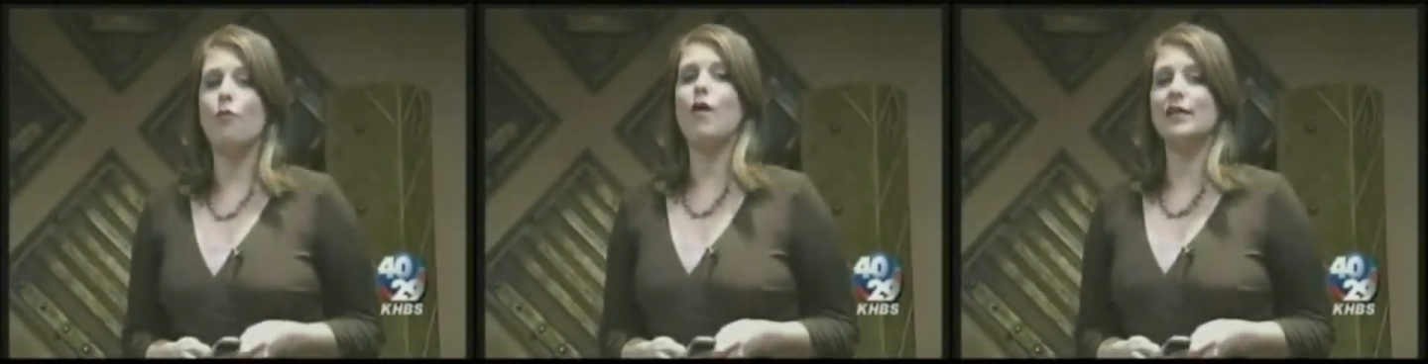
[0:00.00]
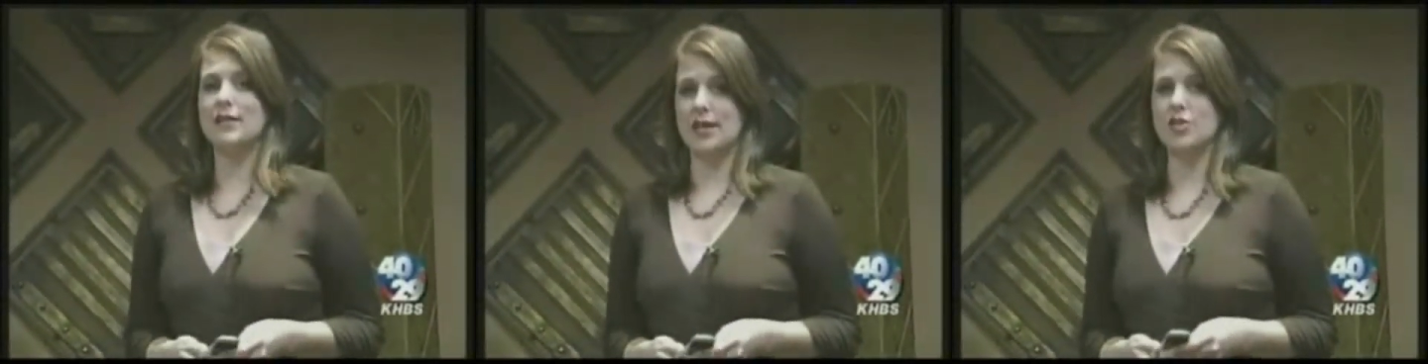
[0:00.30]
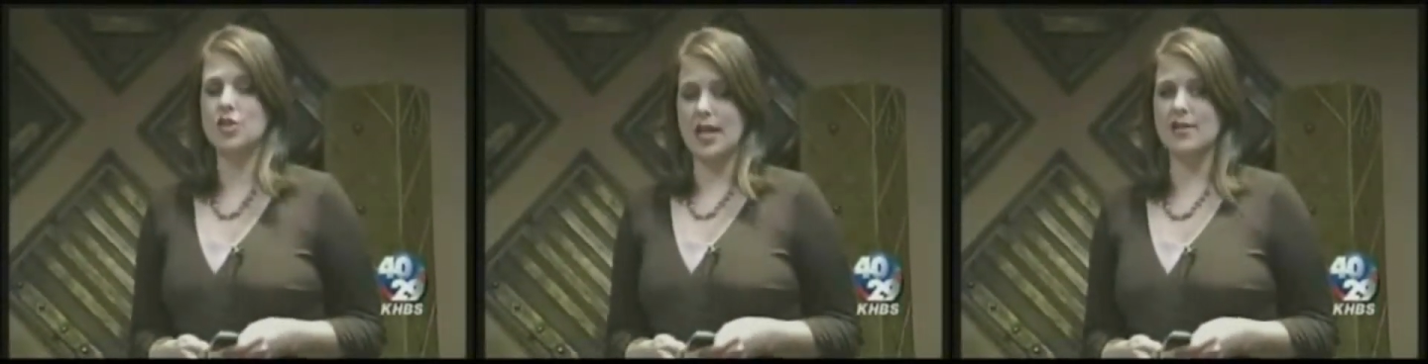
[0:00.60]
may
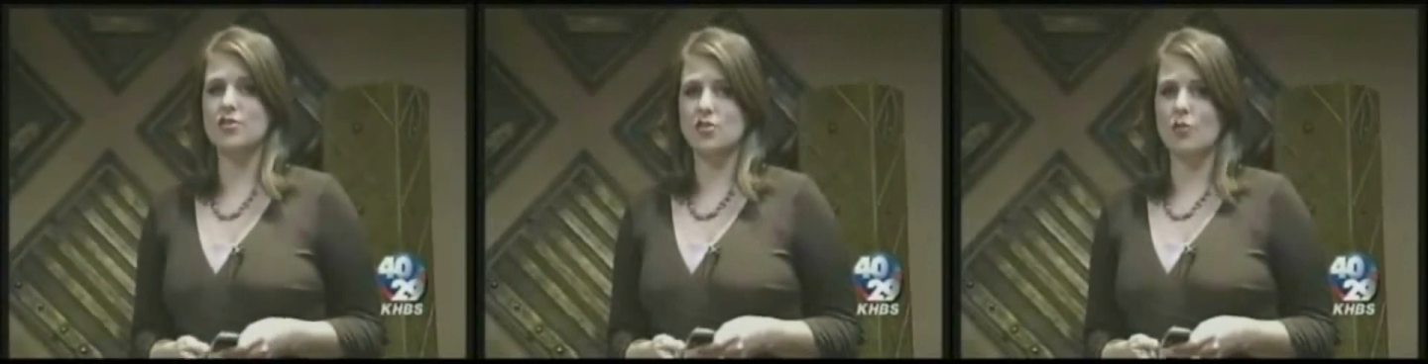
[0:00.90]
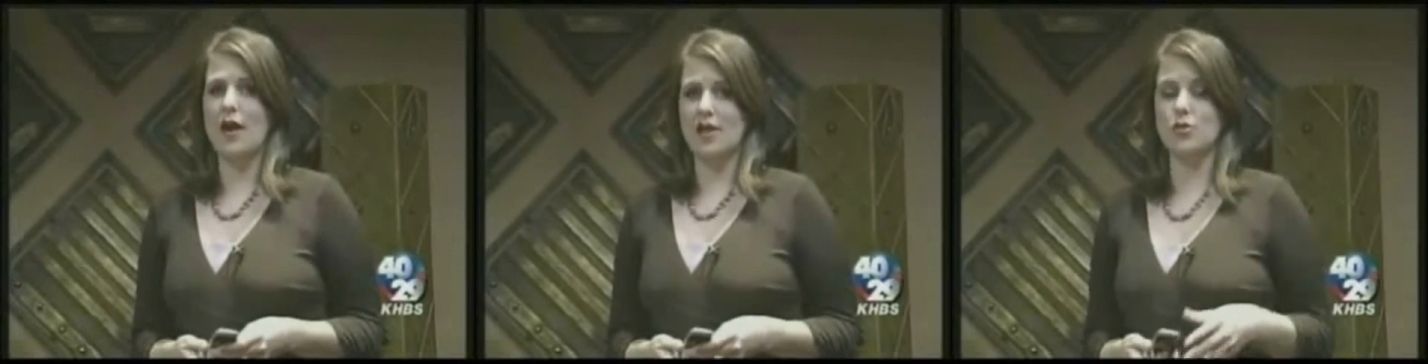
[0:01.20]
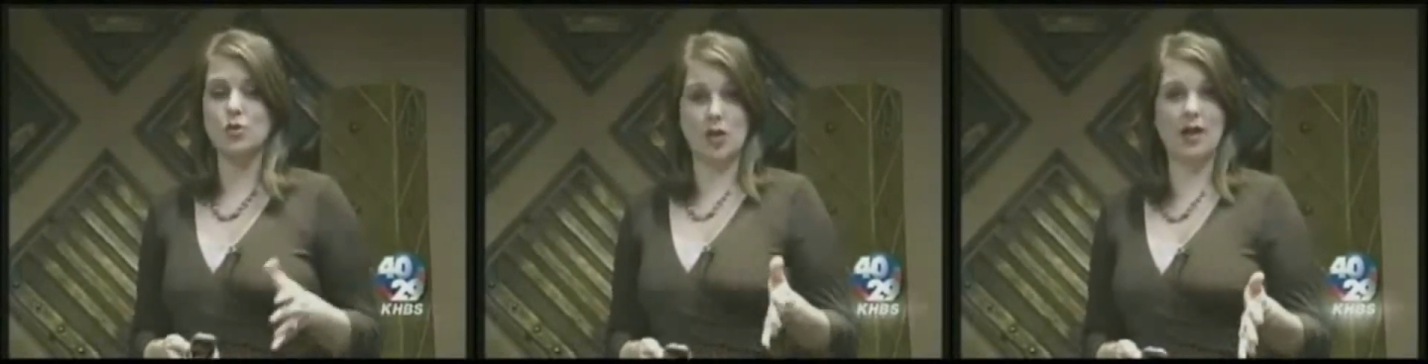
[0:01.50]
one day change the
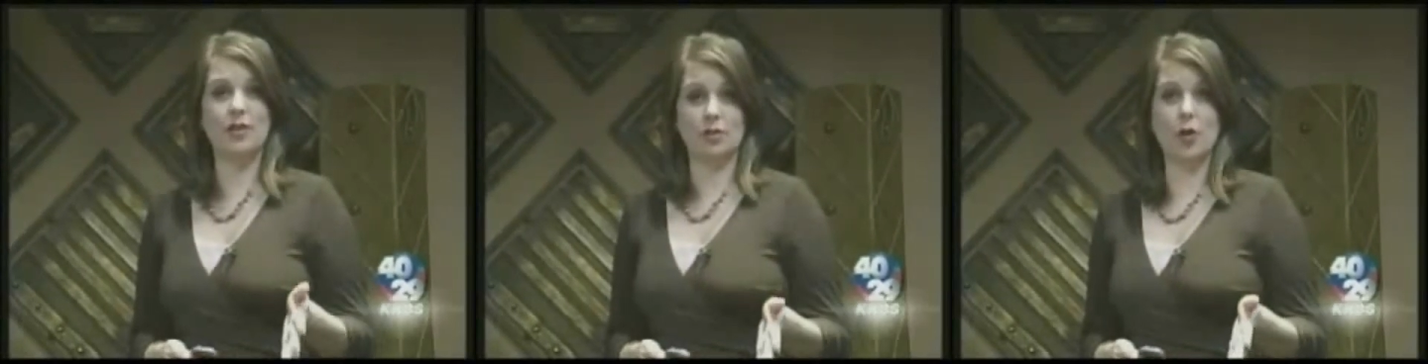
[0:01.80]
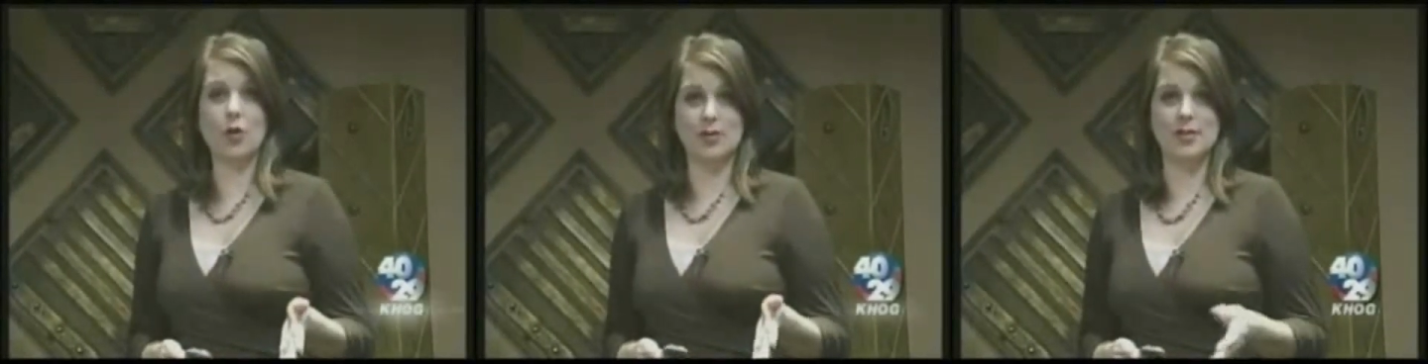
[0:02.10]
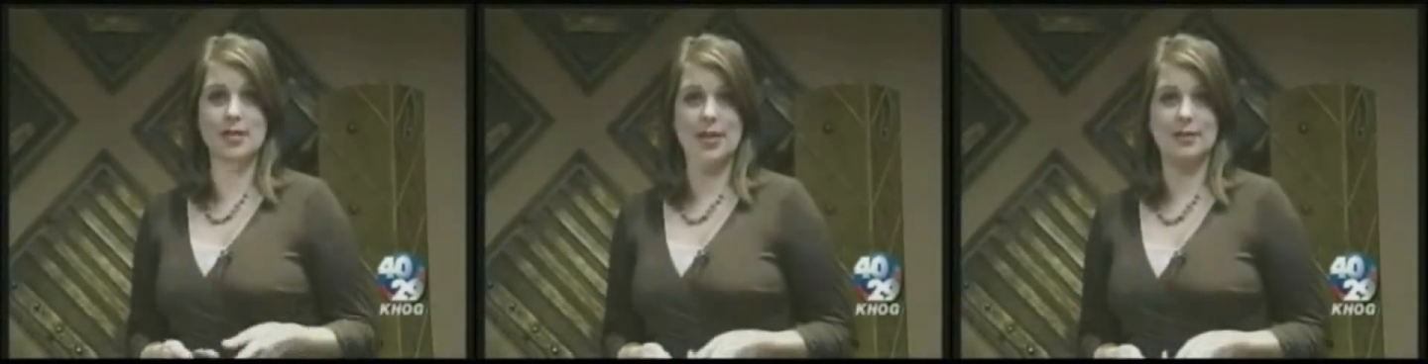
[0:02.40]
way your child
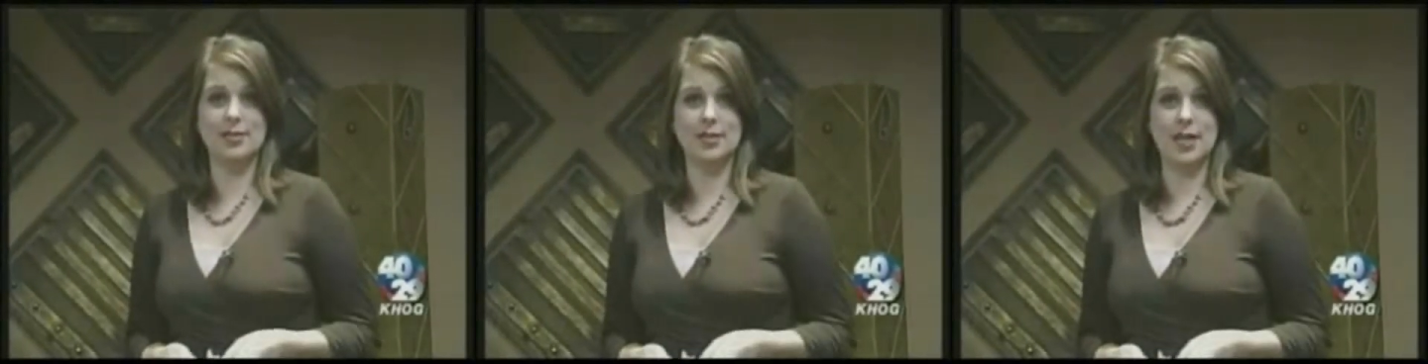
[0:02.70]
learns the